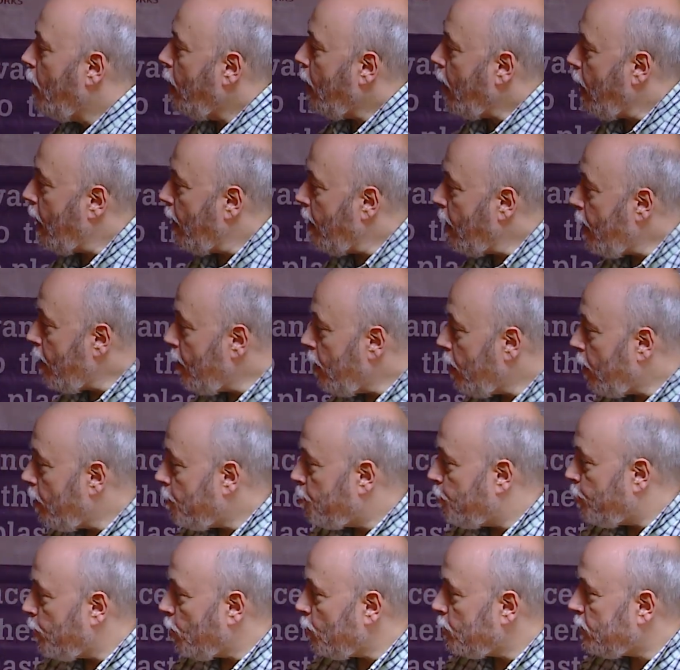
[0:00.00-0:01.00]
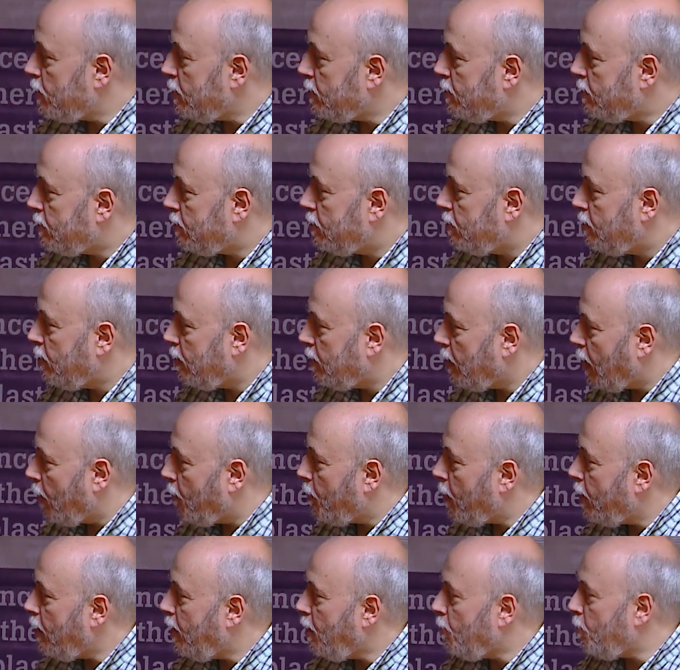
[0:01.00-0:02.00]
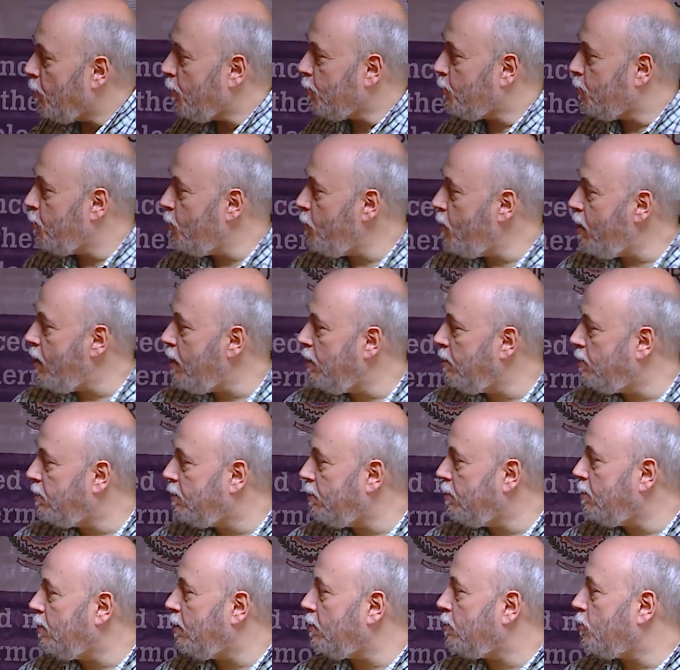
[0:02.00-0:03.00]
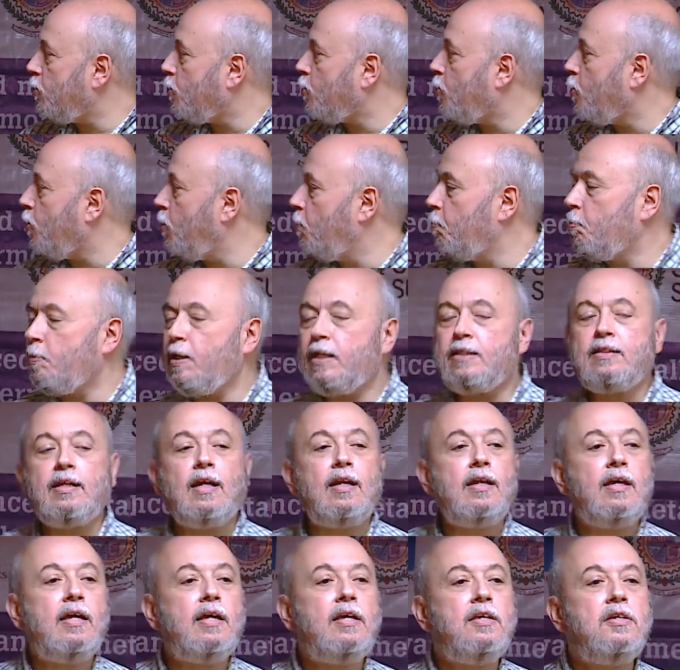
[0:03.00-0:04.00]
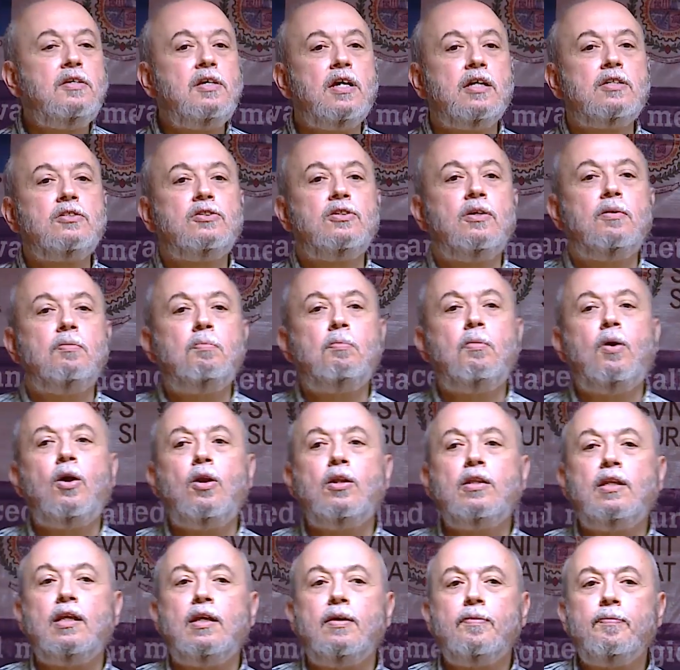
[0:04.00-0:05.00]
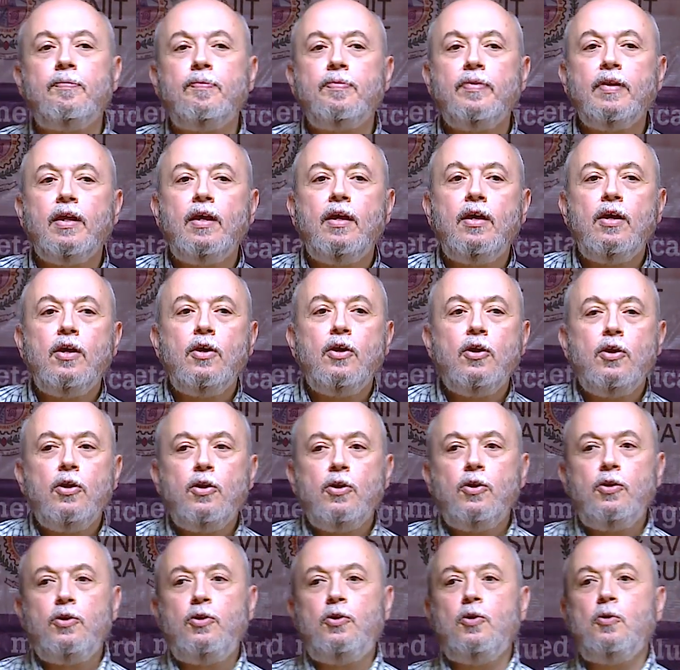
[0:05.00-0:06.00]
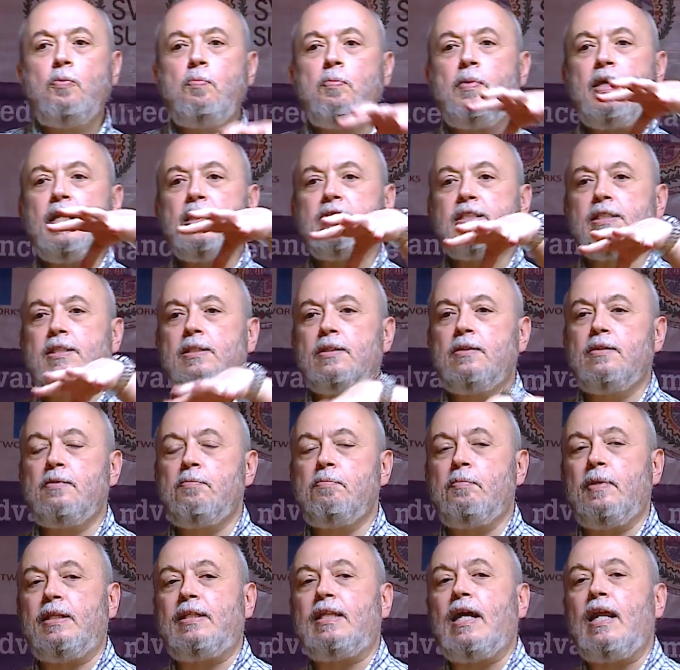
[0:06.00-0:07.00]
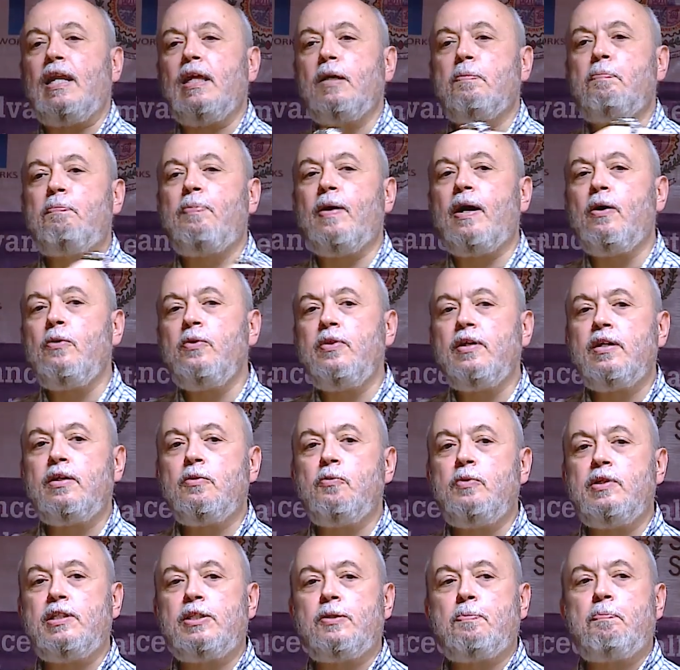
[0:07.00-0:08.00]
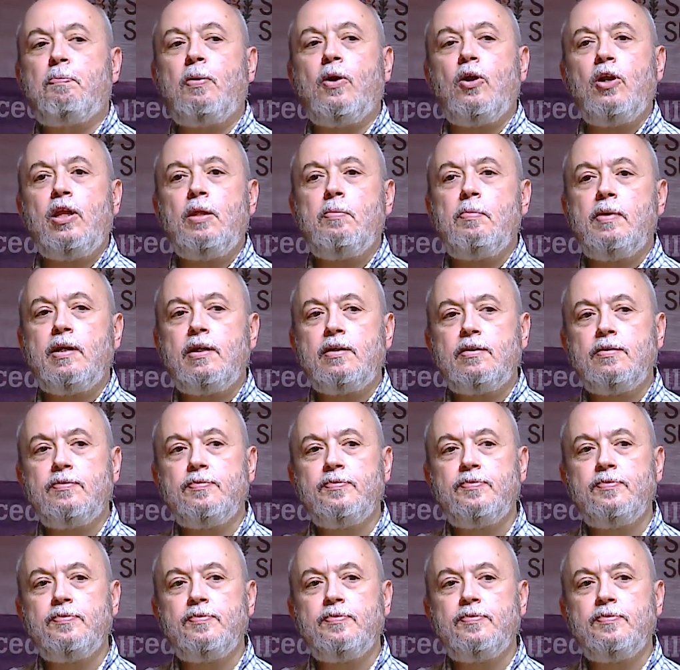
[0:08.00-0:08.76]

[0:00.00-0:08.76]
Another process available today is the so-called metal injection molding. You mix metallic powder with polymer,